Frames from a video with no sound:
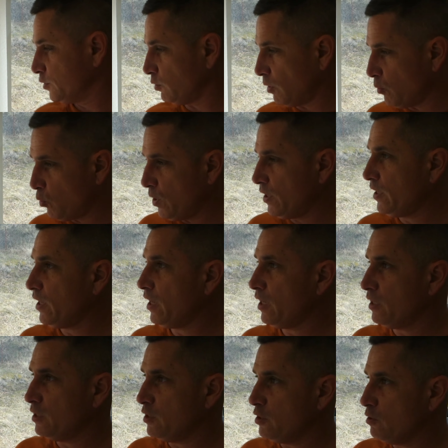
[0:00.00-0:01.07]
so I went
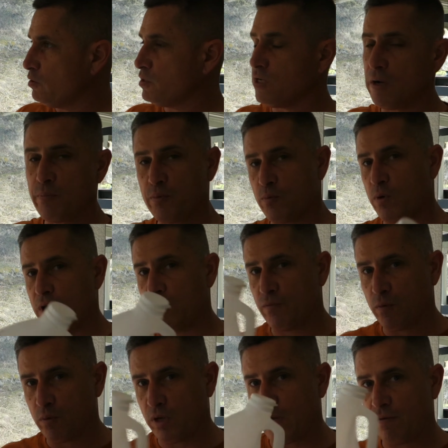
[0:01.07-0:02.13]
ahead and used up
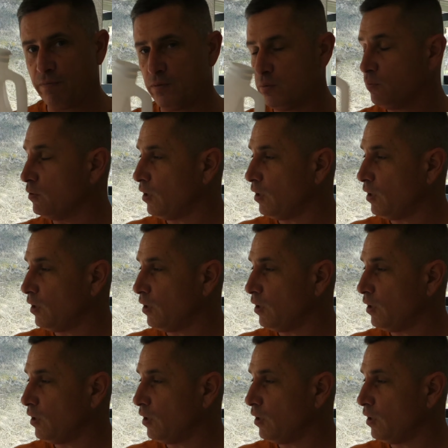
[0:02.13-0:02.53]
whatever left